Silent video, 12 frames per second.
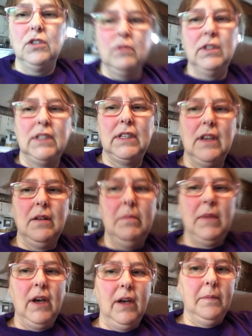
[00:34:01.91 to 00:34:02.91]
doing
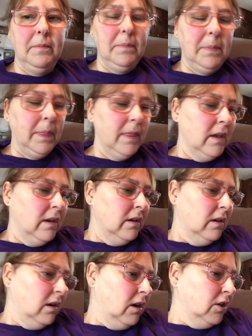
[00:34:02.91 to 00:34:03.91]
some um,
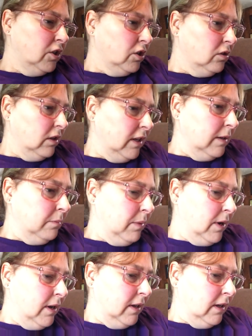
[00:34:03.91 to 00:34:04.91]
art journaling,
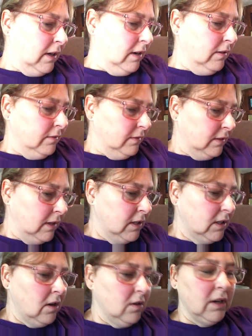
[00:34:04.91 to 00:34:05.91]
but, you know,
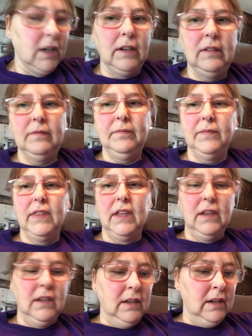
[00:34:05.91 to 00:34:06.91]
it's all good.
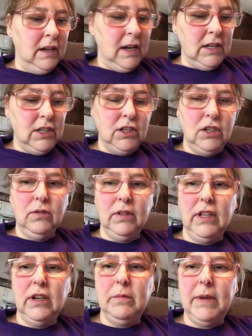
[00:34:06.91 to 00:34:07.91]
I just do a
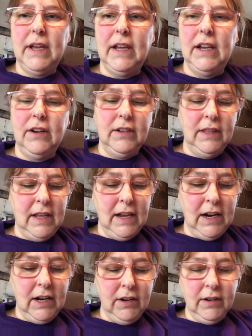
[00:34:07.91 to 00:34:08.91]
little bit here and
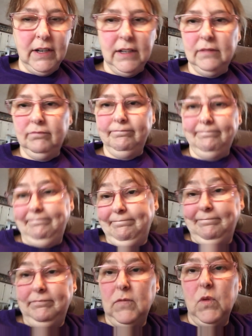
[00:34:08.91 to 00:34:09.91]
there and
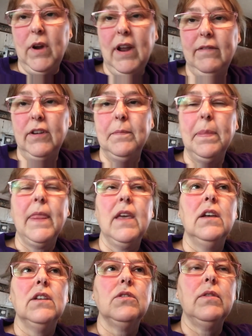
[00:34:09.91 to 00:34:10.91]
whatever.
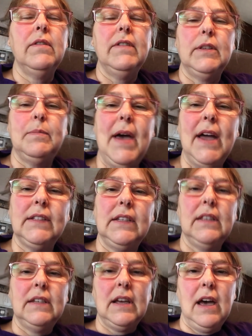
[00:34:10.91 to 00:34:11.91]
So anyways, back
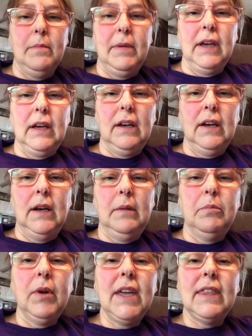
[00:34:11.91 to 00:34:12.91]
to the topic.
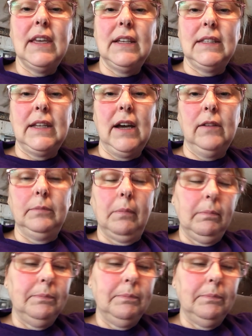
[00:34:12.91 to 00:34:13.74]
Um, break things down.